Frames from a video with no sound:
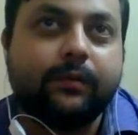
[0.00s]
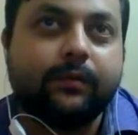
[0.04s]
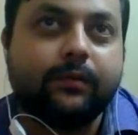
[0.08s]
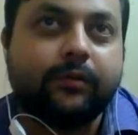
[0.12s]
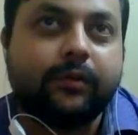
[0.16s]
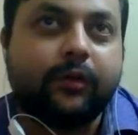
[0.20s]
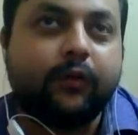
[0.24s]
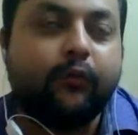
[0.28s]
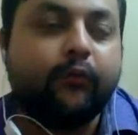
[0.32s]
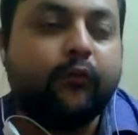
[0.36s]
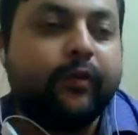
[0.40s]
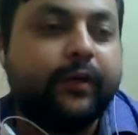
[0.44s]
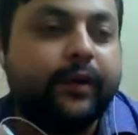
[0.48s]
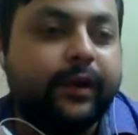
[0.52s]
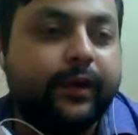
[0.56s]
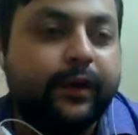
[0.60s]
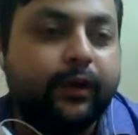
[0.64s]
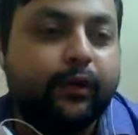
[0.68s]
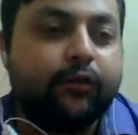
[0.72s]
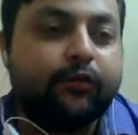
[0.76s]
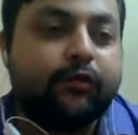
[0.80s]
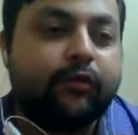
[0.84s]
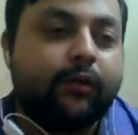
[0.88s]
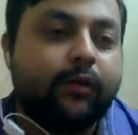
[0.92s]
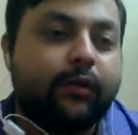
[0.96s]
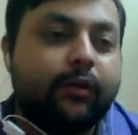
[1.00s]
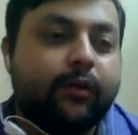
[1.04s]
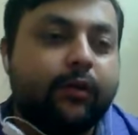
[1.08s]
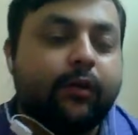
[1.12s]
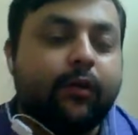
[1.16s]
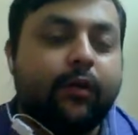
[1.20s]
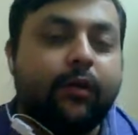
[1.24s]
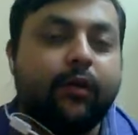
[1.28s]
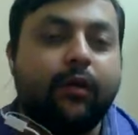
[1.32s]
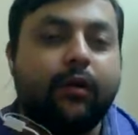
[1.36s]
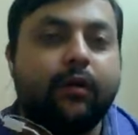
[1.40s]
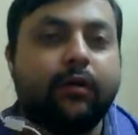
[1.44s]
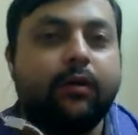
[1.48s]
Some videos
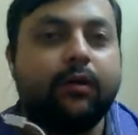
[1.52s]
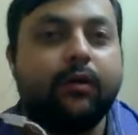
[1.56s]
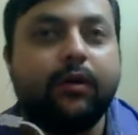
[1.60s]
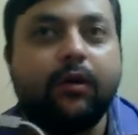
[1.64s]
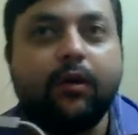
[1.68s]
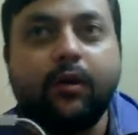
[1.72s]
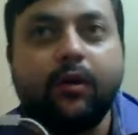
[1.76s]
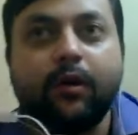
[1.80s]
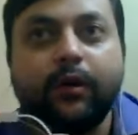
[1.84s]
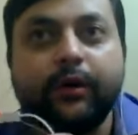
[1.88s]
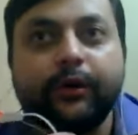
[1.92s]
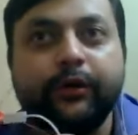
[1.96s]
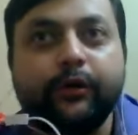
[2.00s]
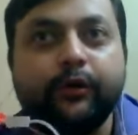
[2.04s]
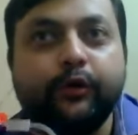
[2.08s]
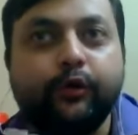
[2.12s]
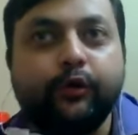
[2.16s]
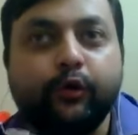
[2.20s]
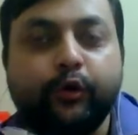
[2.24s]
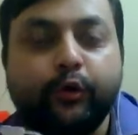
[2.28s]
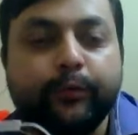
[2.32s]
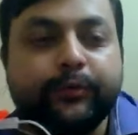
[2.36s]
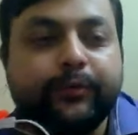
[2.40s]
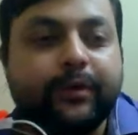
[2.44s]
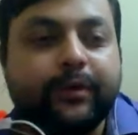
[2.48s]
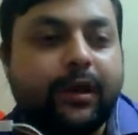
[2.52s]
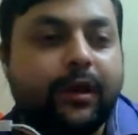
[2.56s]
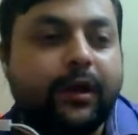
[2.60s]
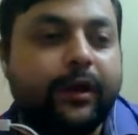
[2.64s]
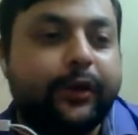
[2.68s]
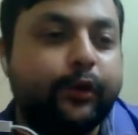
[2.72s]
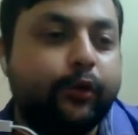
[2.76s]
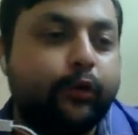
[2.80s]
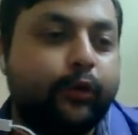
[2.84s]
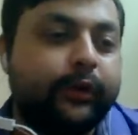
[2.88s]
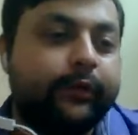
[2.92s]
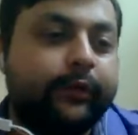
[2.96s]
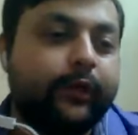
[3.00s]
on YouTube channel
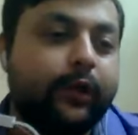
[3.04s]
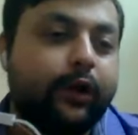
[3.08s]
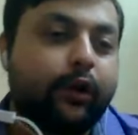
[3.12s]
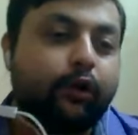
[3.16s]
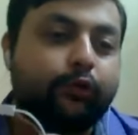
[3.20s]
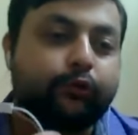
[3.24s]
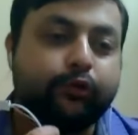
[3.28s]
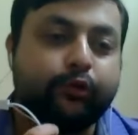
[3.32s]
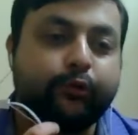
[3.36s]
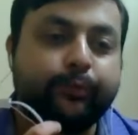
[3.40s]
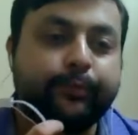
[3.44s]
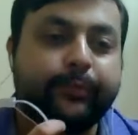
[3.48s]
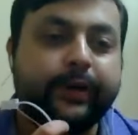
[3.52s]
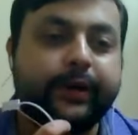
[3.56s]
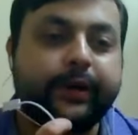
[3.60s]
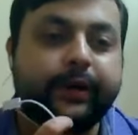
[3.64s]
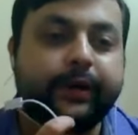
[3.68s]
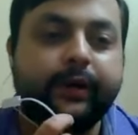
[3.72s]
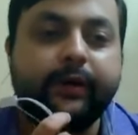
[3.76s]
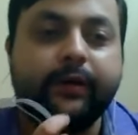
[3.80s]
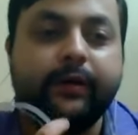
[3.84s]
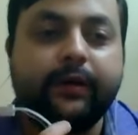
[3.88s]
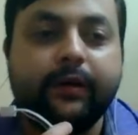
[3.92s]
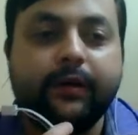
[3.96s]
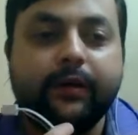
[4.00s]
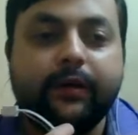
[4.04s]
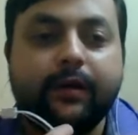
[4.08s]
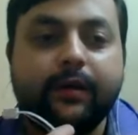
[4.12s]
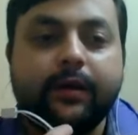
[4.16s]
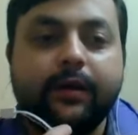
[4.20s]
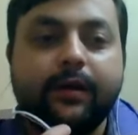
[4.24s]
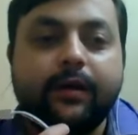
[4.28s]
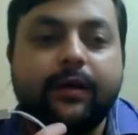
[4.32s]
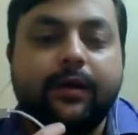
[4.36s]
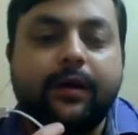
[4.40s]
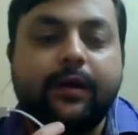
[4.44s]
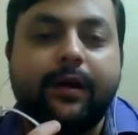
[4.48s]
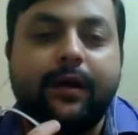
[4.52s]
during the lockdown period,
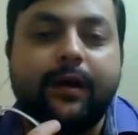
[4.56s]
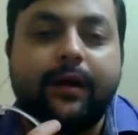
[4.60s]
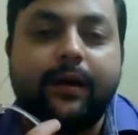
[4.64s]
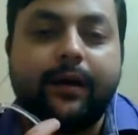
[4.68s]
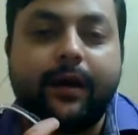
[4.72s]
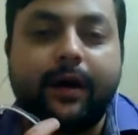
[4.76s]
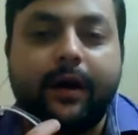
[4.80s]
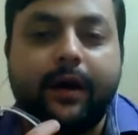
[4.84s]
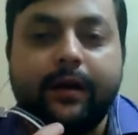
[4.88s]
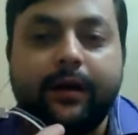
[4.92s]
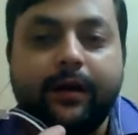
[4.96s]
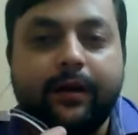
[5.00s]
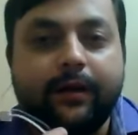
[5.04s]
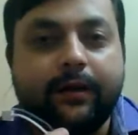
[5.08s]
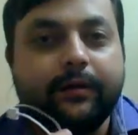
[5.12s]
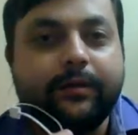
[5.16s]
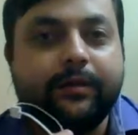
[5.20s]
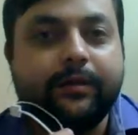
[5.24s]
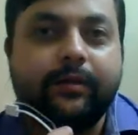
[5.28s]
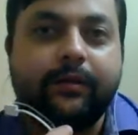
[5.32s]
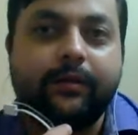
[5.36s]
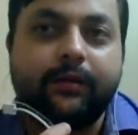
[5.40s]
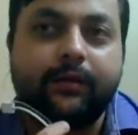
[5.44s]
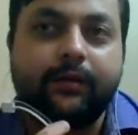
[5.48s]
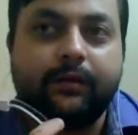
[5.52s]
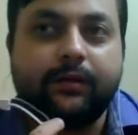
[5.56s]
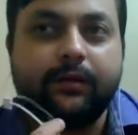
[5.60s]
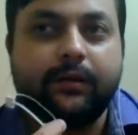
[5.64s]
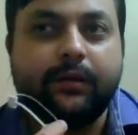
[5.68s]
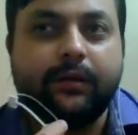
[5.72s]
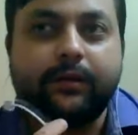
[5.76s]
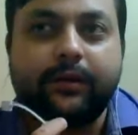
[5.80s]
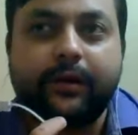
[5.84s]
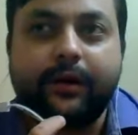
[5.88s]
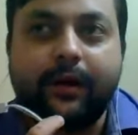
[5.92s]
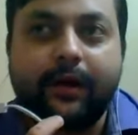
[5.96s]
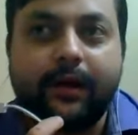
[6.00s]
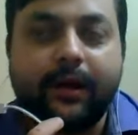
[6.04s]
and I
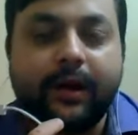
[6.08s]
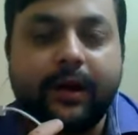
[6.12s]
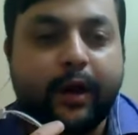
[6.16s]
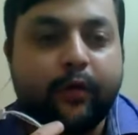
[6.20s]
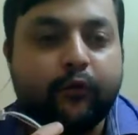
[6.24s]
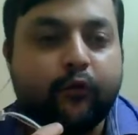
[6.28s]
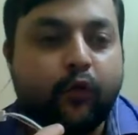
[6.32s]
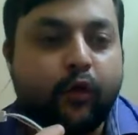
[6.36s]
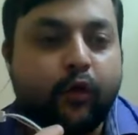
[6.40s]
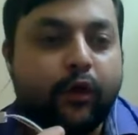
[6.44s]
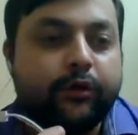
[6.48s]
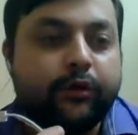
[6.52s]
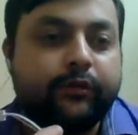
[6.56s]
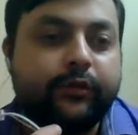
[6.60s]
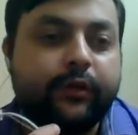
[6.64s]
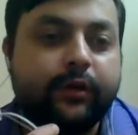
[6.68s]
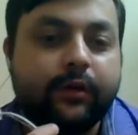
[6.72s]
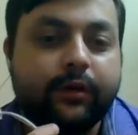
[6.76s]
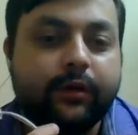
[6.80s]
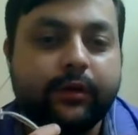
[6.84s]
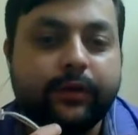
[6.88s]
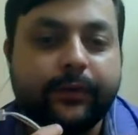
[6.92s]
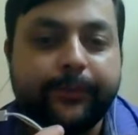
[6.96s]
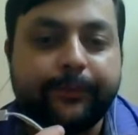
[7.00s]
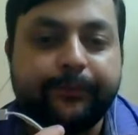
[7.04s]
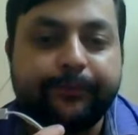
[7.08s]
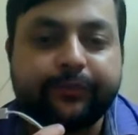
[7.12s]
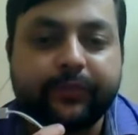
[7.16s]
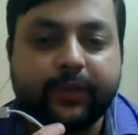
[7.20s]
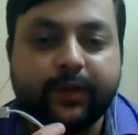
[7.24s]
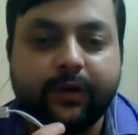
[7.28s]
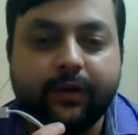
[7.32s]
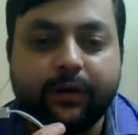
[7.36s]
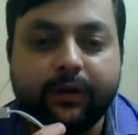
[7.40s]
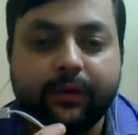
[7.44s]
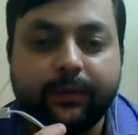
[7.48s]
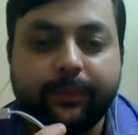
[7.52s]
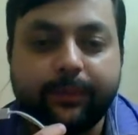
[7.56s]
suddenly I watched
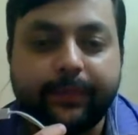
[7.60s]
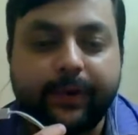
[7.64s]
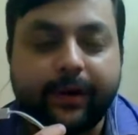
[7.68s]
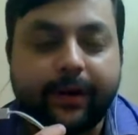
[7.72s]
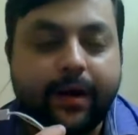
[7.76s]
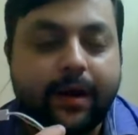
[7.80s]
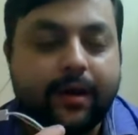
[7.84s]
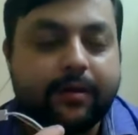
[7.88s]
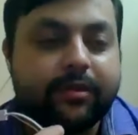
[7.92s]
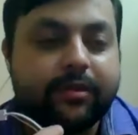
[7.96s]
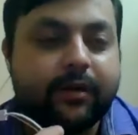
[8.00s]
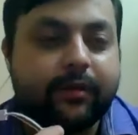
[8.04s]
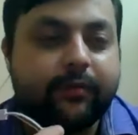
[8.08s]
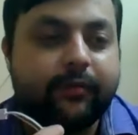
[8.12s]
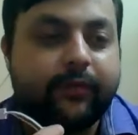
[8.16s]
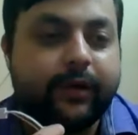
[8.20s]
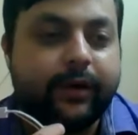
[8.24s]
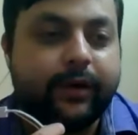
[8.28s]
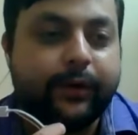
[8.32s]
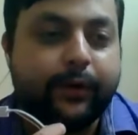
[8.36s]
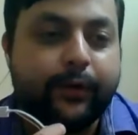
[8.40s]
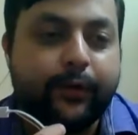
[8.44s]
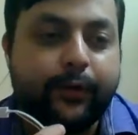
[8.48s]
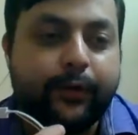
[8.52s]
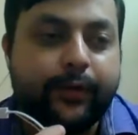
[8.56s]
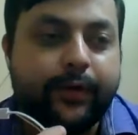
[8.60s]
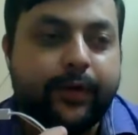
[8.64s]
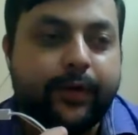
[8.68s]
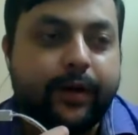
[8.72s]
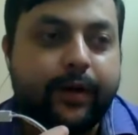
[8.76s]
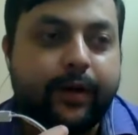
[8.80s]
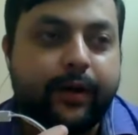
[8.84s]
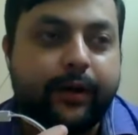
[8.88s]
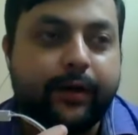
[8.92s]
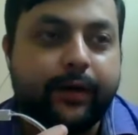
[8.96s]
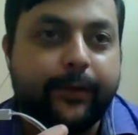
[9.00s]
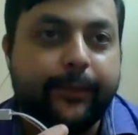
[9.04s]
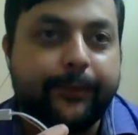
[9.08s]
Prakash sir video,
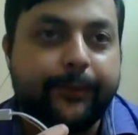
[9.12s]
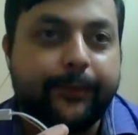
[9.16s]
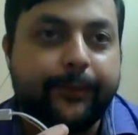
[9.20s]
and